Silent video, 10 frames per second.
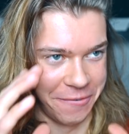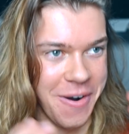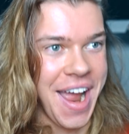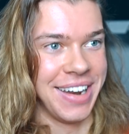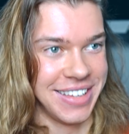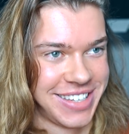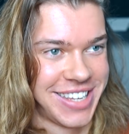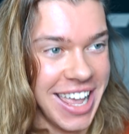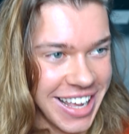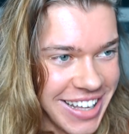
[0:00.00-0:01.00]

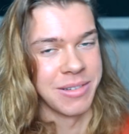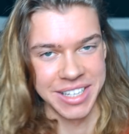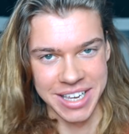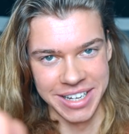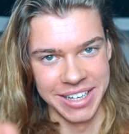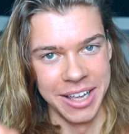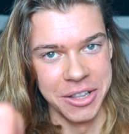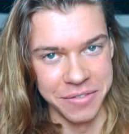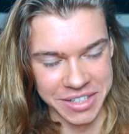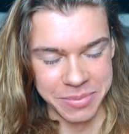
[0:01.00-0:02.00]
friends. I'm just kidding. I
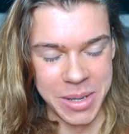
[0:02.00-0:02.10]
love these